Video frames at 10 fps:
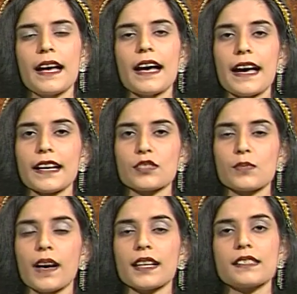Act
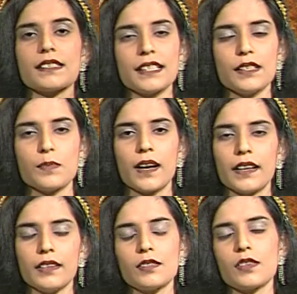1, Scene
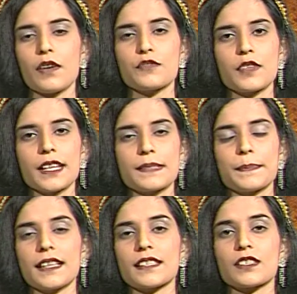1 of
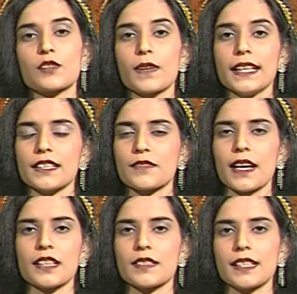Shakespeare's great
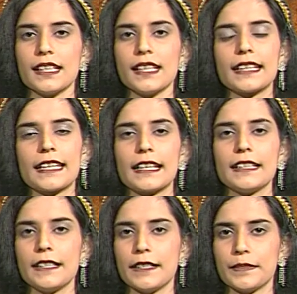tragedy, King
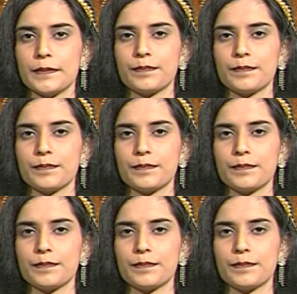Lear.